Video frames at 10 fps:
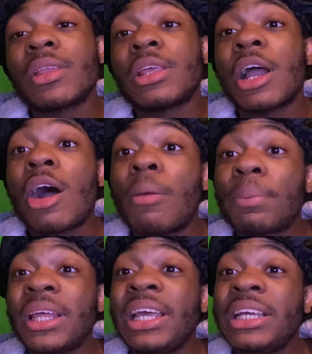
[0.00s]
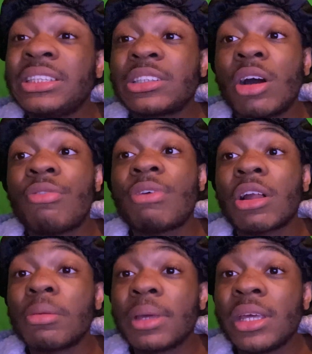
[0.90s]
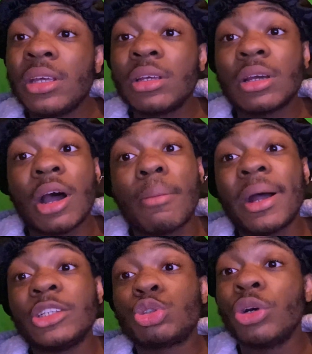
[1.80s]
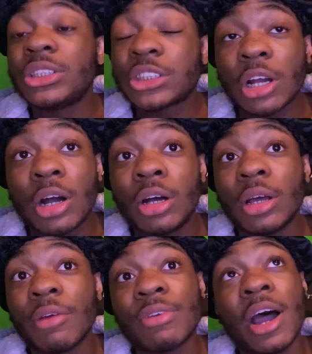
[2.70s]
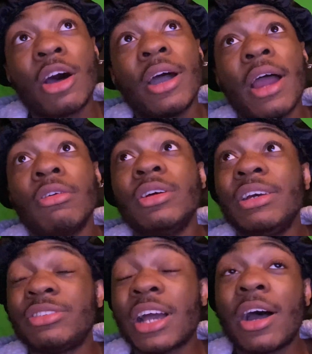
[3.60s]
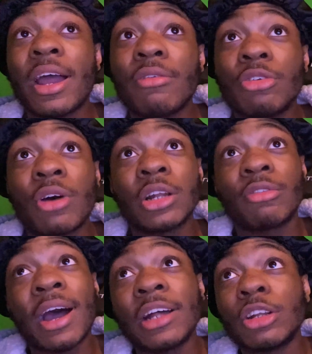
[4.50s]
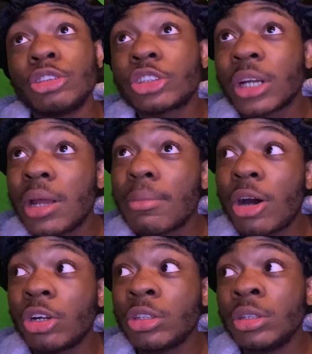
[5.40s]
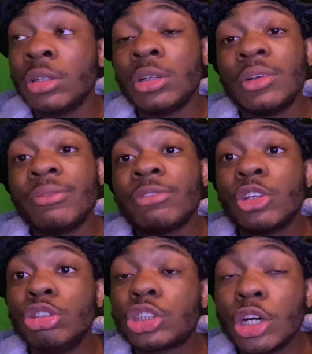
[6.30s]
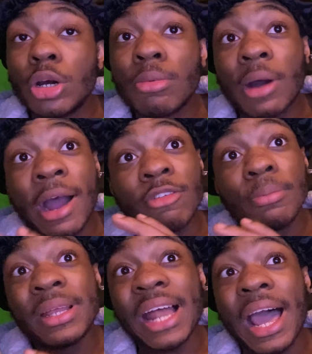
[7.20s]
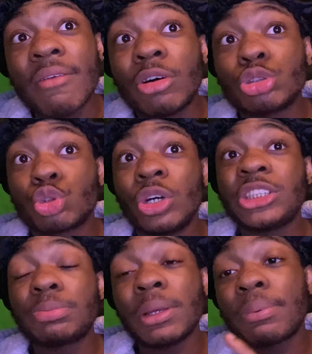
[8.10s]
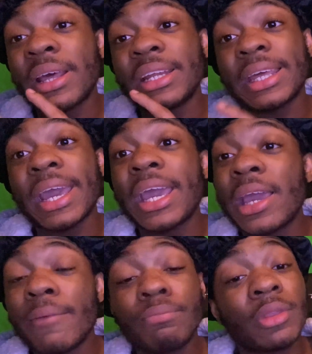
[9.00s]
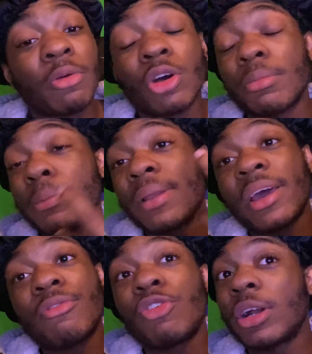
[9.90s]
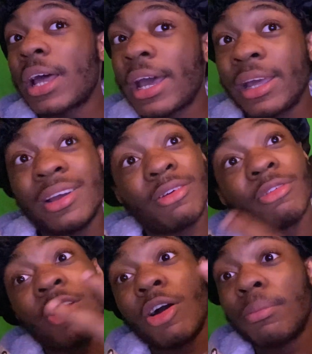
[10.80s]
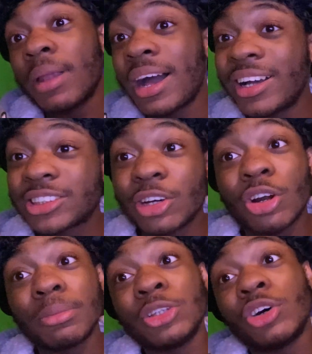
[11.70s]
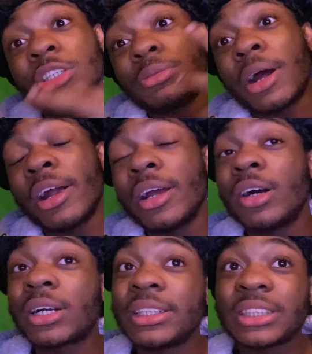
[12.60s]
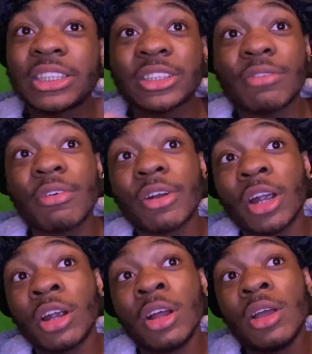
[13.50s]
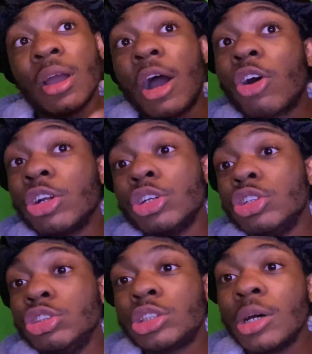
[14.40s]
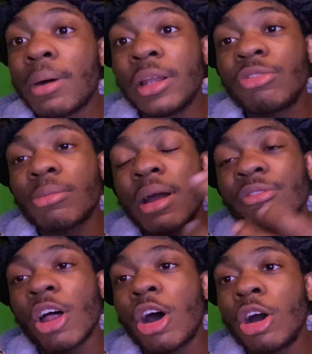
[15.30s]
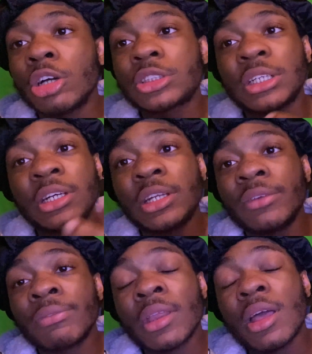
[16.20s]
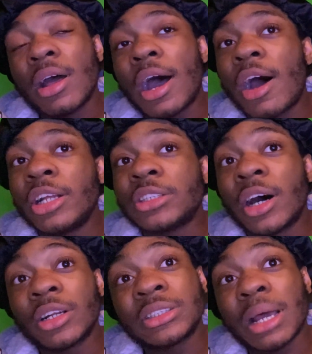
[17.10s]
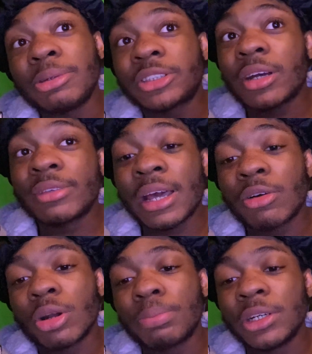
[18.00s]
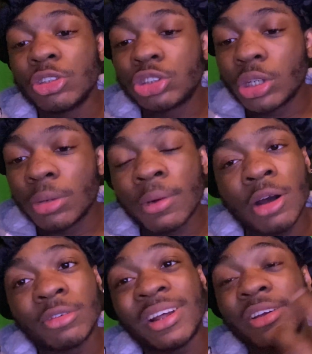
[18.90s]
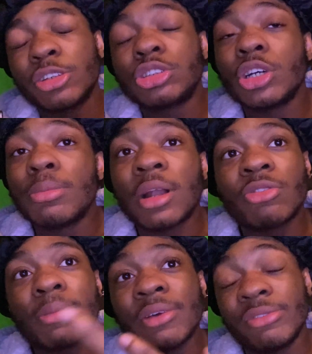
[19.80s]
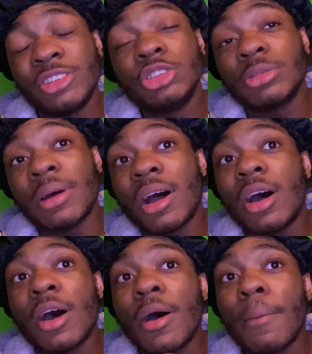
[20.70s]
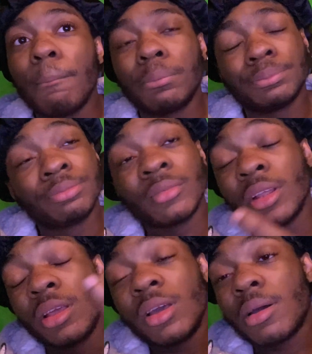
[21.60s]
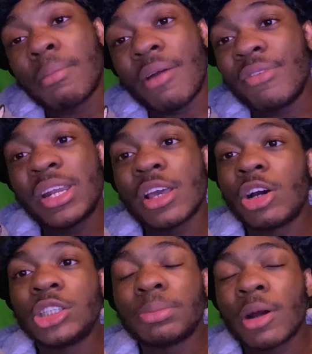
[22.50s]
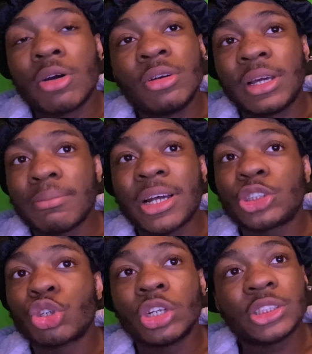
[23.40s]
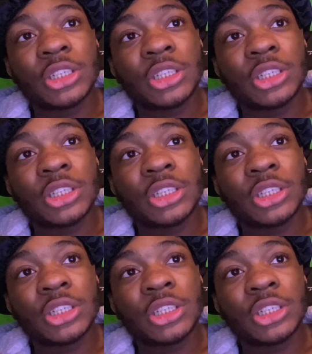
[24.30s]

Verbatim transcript: Y'all, please go follow me on my Twitch, y'all. If y'all ever, if y'all ever wonder why I don't stream on YouTube, I will be live on Twitch, be playing a game. I want to be playing Fortnite, Roblox. I'm going to be doing some RL content and stuff over there. I'm going to do YouTube only for my vlogs and all this other type of stuff that I want to put YouTube on. Like YouTube only for my, um, my videos, bro, and my shorts.